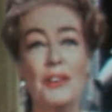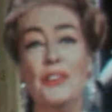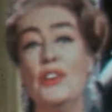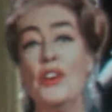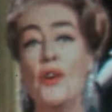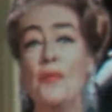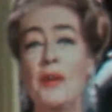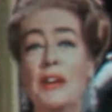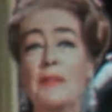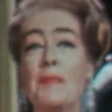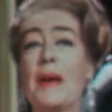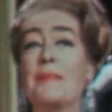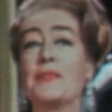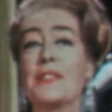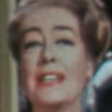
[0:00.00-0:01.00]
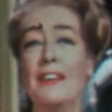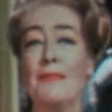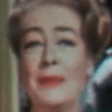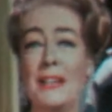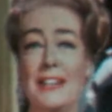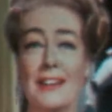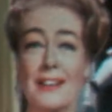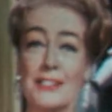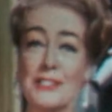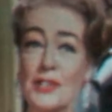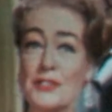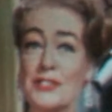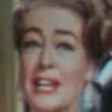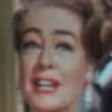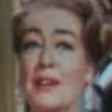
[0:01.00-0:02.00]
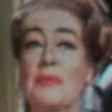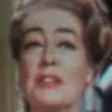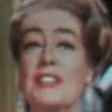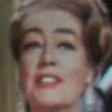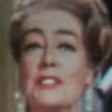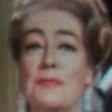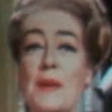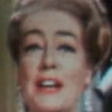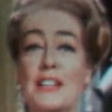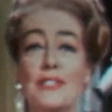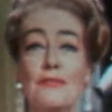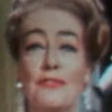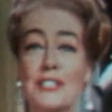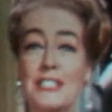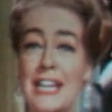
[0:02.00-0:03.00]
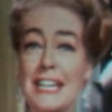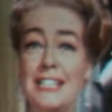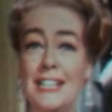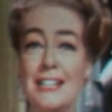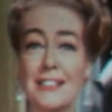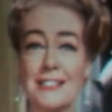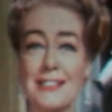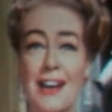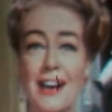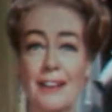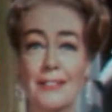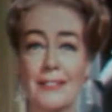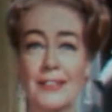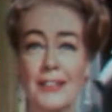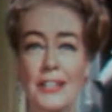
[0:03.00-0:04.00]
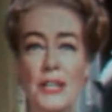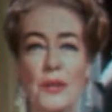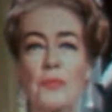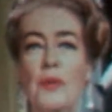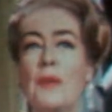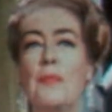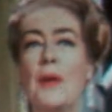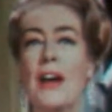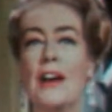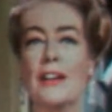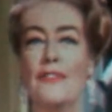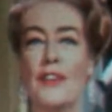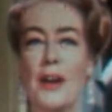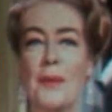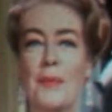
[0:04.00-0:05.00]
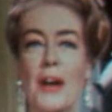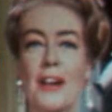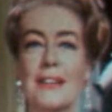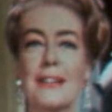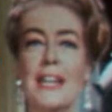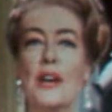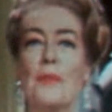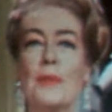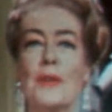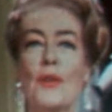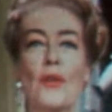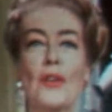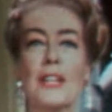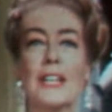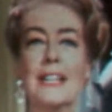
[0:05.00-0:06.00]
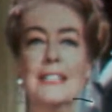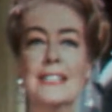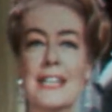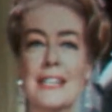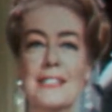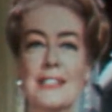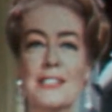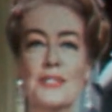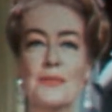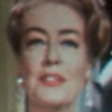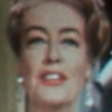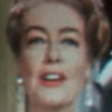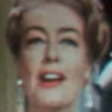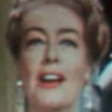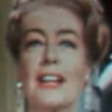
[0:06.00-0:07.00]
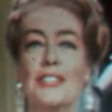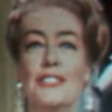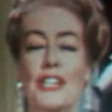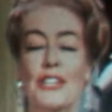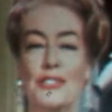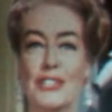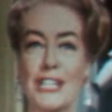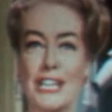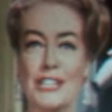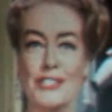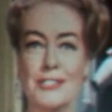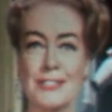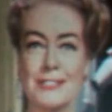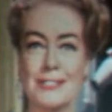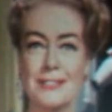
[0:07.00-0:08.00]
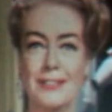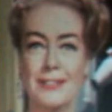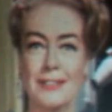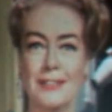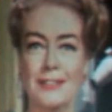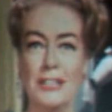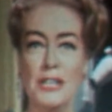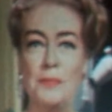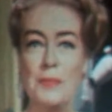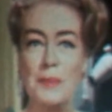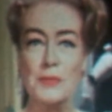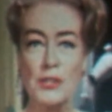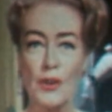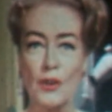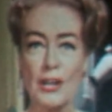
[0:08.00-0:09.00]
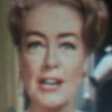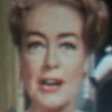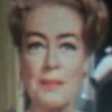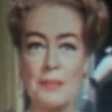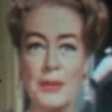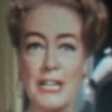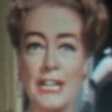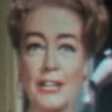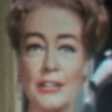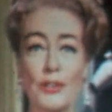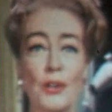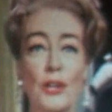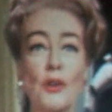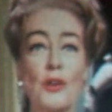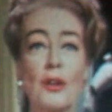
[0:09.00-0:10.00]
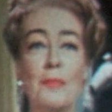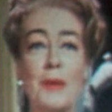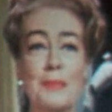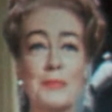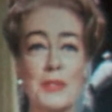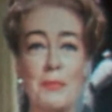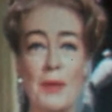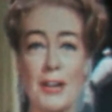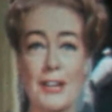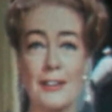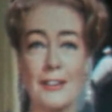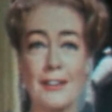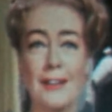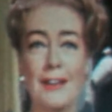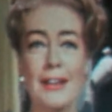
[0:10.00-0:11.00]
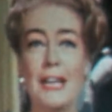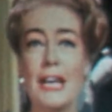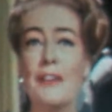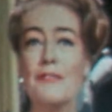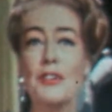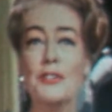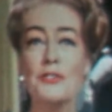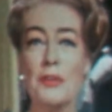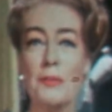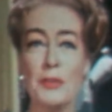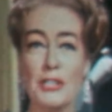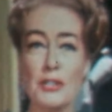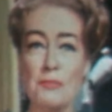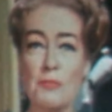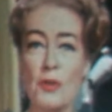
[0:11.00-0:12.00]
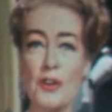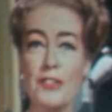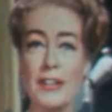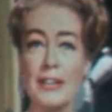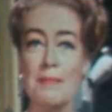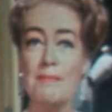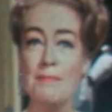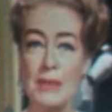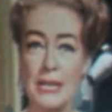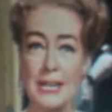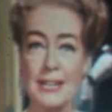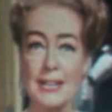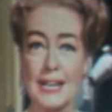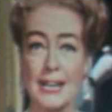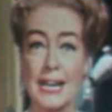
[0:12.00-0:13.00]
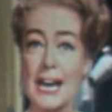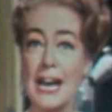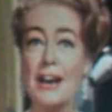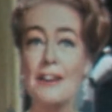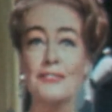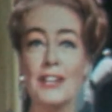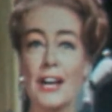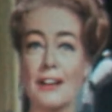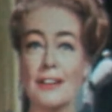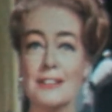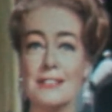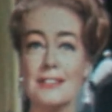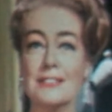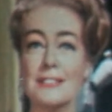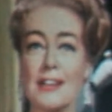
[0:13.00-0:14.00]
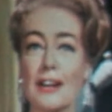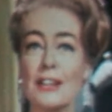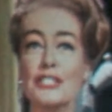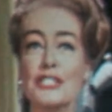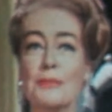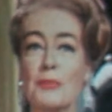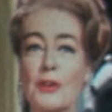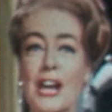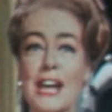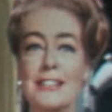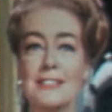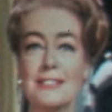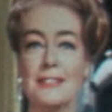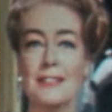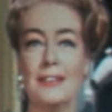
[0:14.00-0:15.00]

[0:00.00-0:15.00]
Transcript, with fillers: You know, we at Pepsi have been associated with this pageant for 10 years now. We're proud of our part in helping all the contestants with their college education. Pepsi-Cola Company and your local Pepsi bottler have contributed more than a million and a half dollars in scholarship grants.